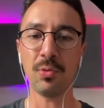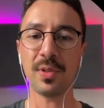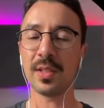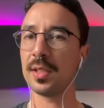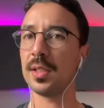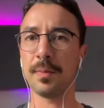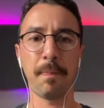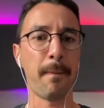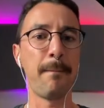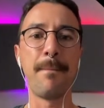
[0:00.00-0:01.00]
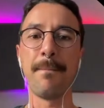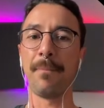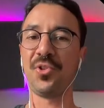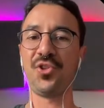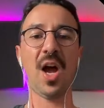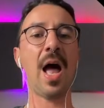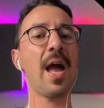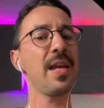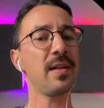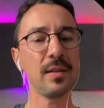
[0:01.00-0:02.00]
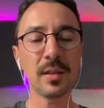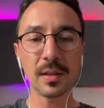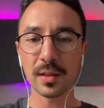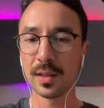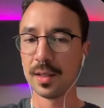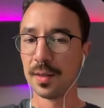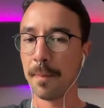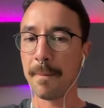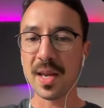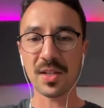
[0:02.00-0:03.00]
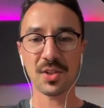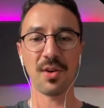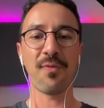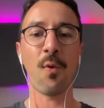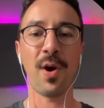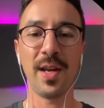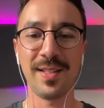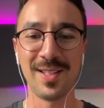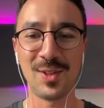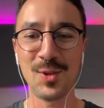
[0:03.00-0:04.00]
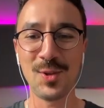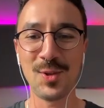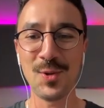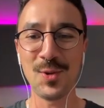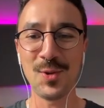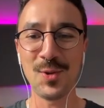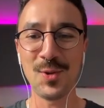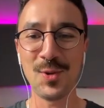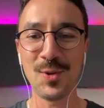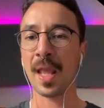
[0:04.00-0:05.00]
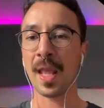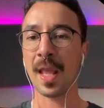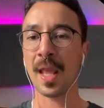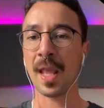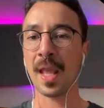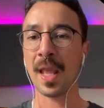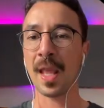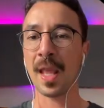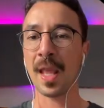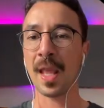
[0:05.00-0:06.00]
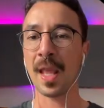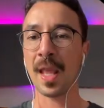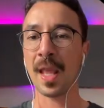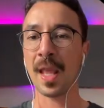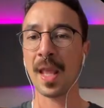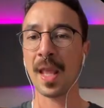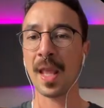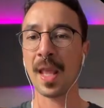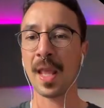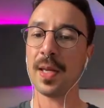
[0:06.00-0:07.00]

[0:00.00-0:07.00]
this giant mixer for his studio. And Camilo, he